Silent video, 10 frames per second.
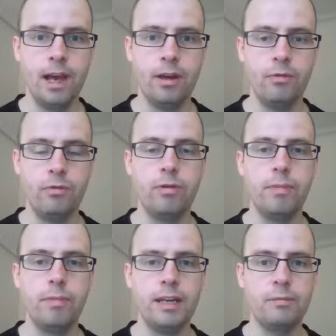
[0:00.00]
Hello,
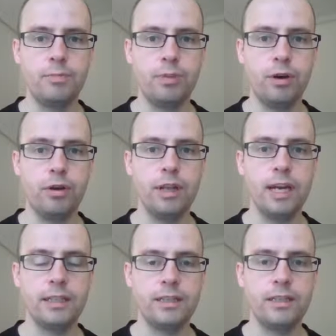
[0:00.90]
my name's Paul and
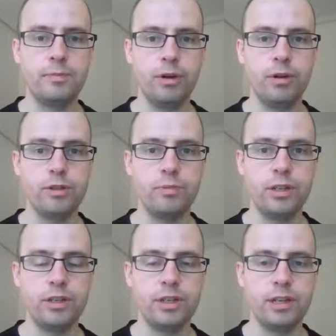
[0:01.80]
this is Paul's
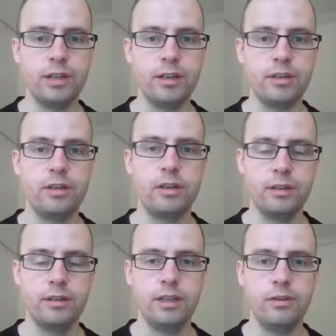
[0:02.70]
British English.
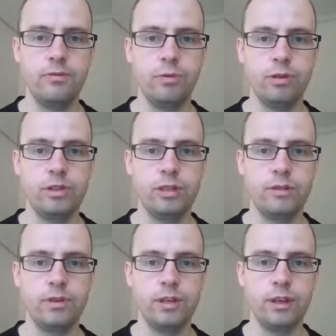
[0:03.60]
Thank you for watching the
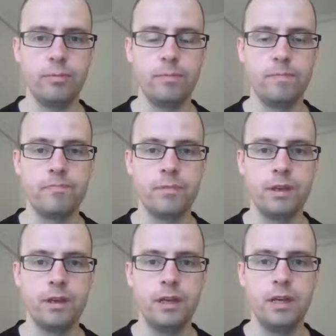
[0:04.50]
video.
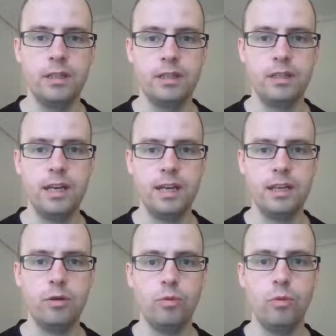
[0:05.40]

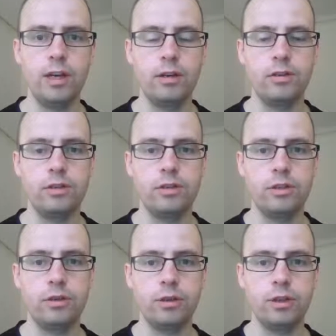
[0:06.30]
Today we're going to
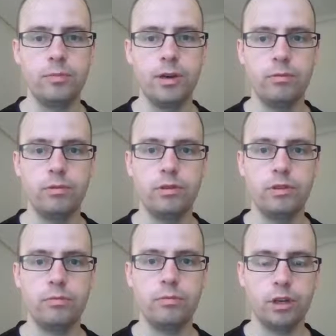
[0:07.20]
talk about
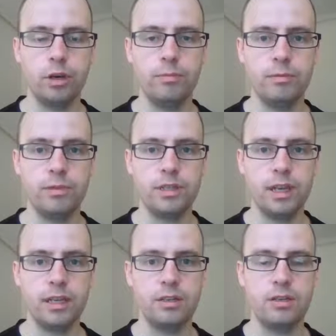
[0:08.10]
some common
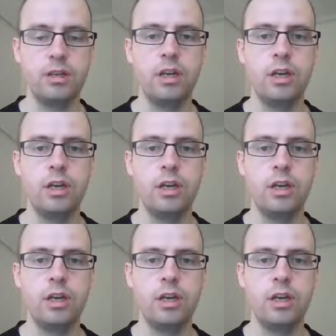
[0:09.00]
mistakes